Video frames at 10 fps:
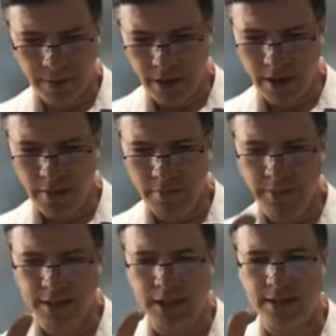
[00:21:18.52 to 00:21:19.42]

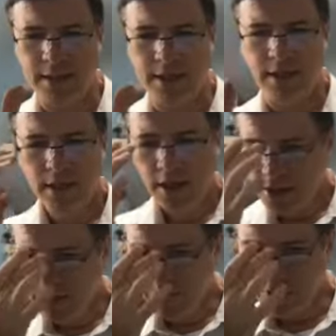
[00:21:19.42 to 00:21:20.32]
uh,
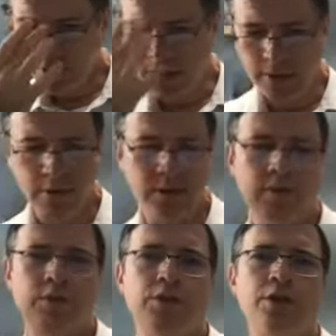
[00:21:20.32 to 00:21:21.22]
So we're talking about us
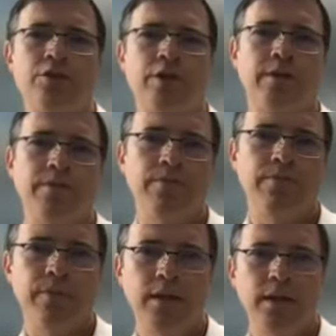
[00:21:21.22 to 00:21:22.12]
as children.
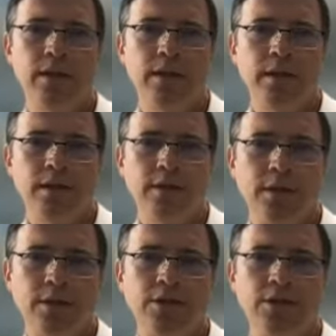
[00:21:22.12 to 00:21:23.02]
Mm-hmm.
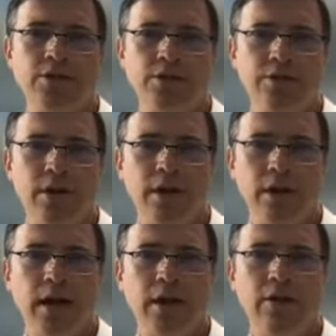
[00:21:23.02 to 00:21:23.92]
That's children who
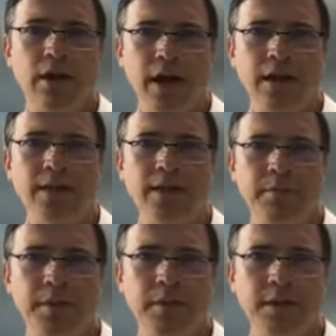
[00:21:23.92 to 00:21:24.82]
are who are under
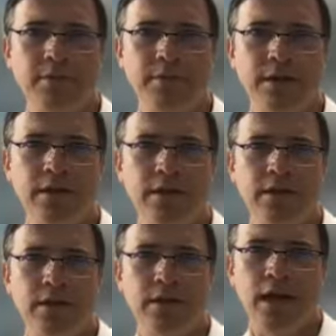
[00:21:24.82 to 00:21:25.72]
bar mitzvah
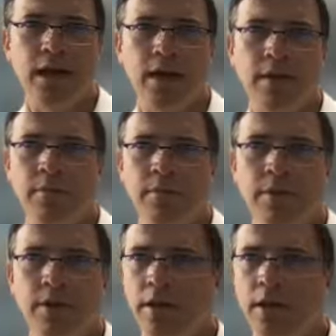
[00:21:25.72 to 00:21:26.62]
um,
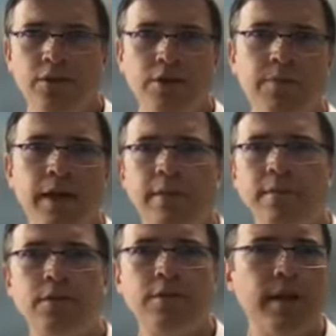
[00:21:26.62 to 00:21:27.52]
they shouldn't be
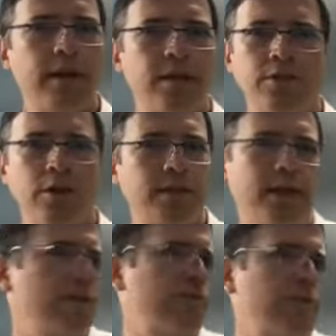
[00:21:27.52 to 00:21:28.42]
able to make a
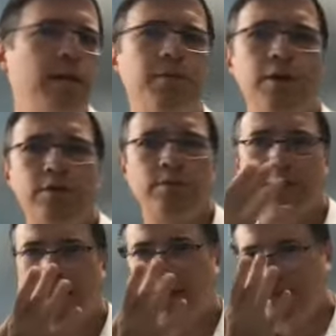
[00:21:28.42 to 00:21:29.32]
transaction really because we
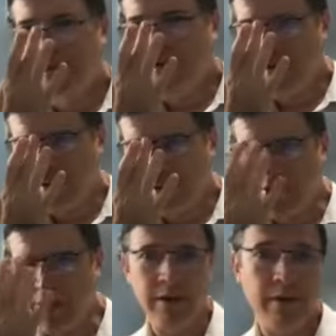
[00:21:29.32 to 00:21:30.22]
say that you know,
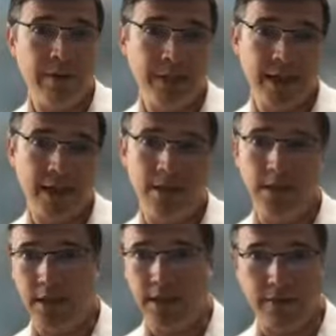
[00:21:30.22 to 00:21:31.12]
generally we say
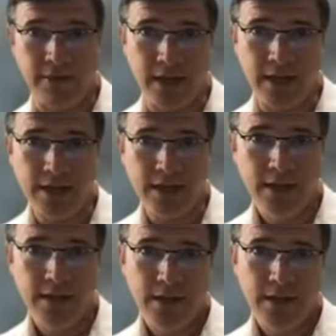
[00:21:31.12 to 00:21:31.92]
Hutton doesn't have DAS.